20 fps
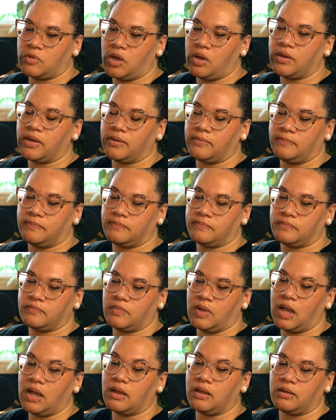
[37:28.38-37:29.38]
Okay.
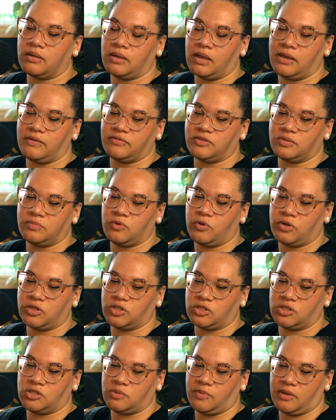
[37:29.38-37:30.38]
I have some
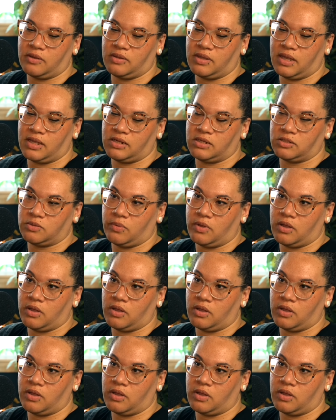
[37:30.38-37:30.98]
questions about that as